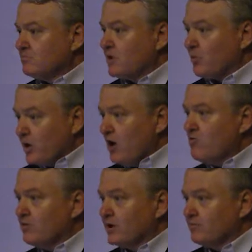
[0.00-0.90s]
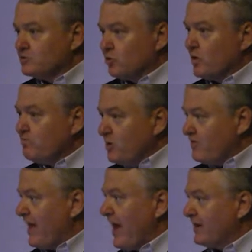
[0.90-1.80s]
that we owe them. So we put
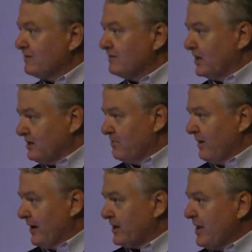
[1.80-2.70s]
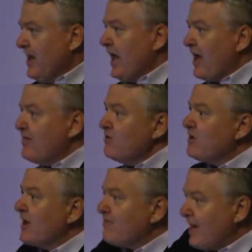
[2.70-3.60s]
that into the bank, and they'll
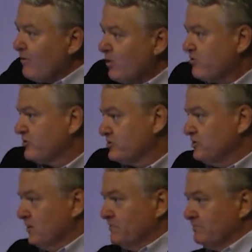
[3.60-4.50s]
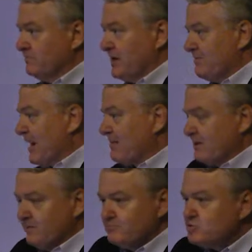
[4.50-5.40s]
get that when they're due it. It might
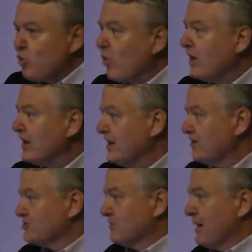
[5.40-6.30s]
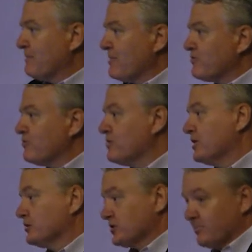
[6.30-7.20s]
be 20 years, it might be 30
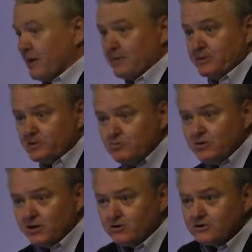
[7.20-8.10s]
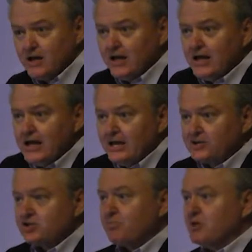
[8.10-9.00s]
years, it may be two years. It
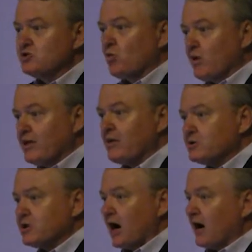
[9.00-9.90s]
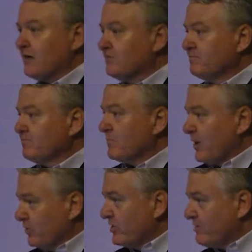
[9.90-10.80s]
just depends on when they retire and
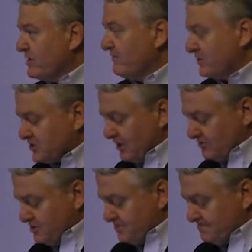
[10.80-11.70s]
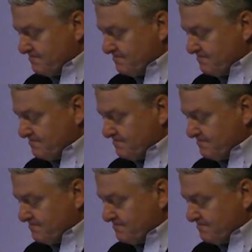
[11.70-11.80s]
when their benefits come due.